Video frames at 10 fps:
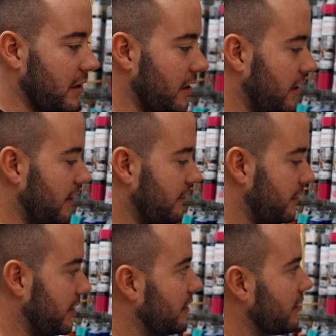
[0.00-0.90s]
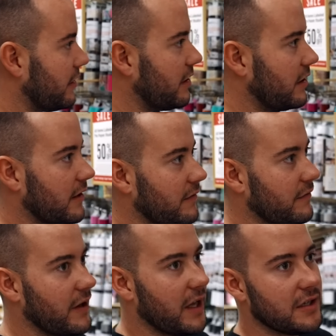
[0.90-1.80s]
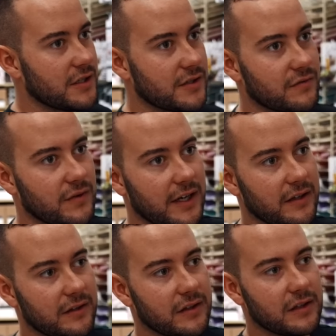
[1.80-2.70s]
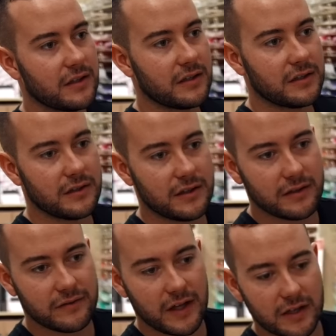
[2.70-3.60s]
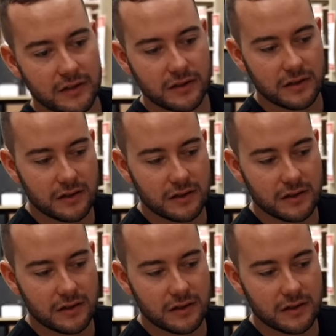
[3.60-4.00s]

uh, if we can find just regular glitter vinyl.